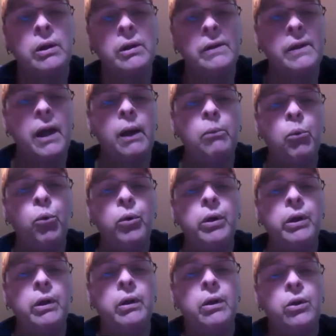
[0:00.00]
disabled
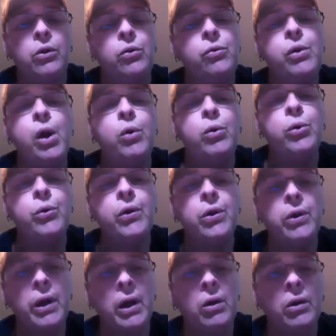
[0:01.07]
and you know who
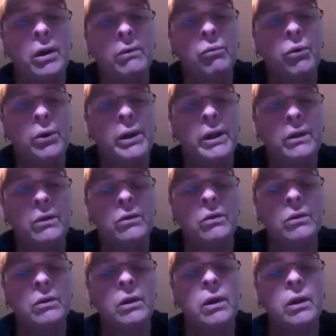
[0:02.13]
their caregiver is,